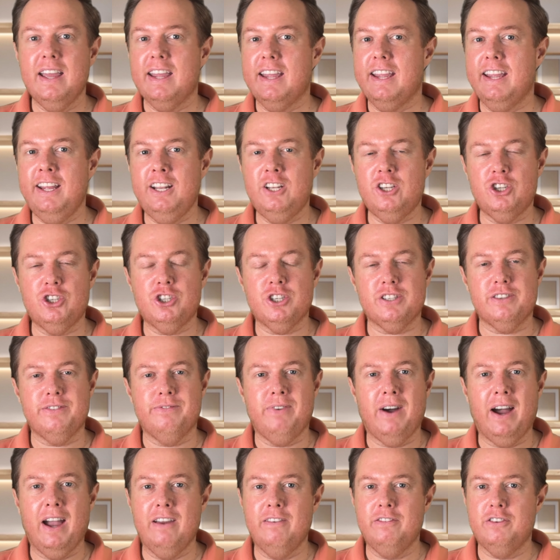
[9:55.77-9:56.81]
each just
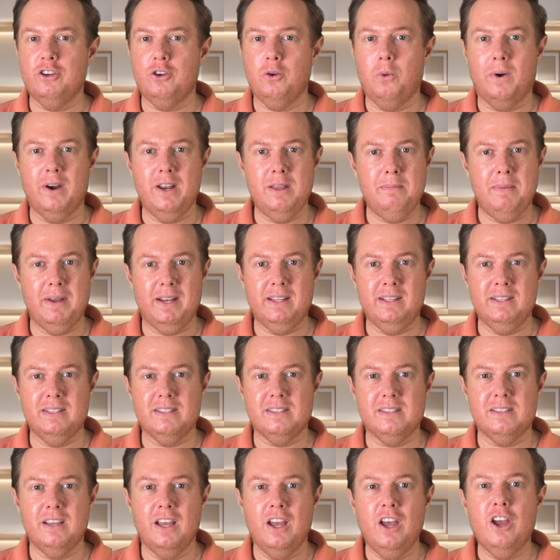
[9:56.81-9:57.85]
5 to 20
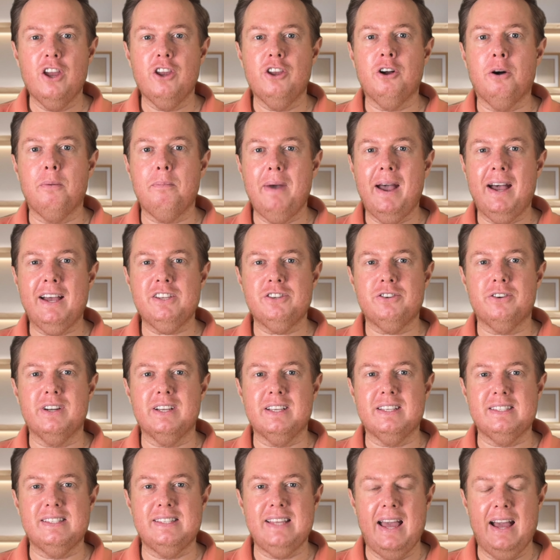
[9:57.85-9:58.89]
minutes, you'll master
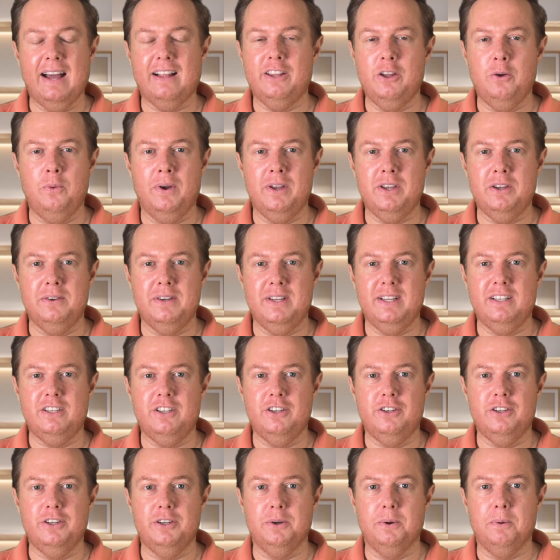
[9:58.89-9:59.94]
exactly what you need to
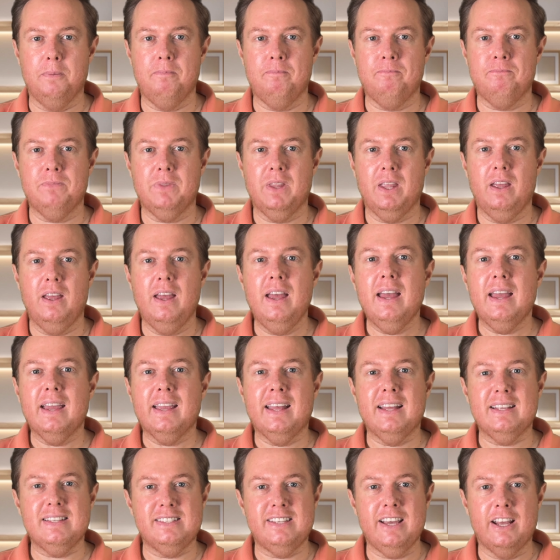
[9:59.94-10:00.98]
do.
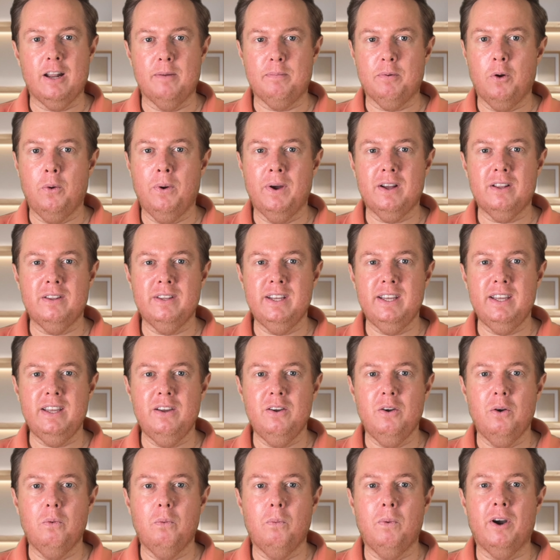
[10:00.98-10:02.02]
Get set up quickly,
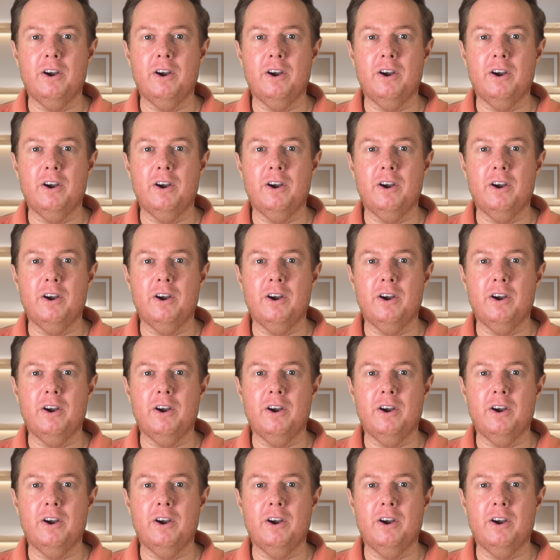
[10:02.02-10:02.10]
where